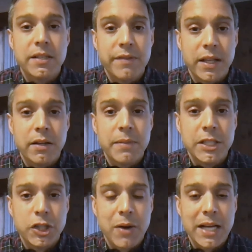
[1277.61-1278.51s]

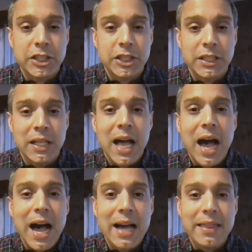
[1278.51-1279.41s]
development strategy,
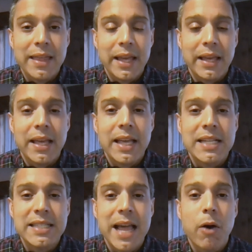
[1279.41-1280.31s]
I think,
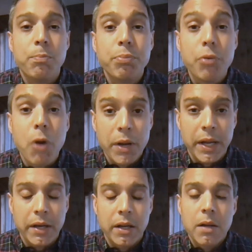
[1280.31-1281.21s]
is now
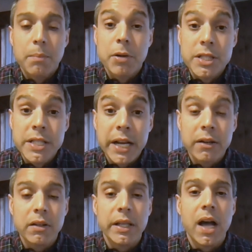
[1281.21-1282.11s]
broken,
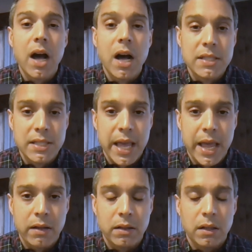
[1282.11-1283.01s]
particularly on
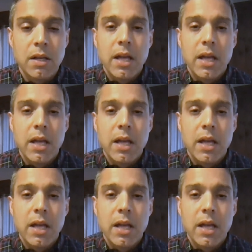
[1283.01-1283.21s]
scale.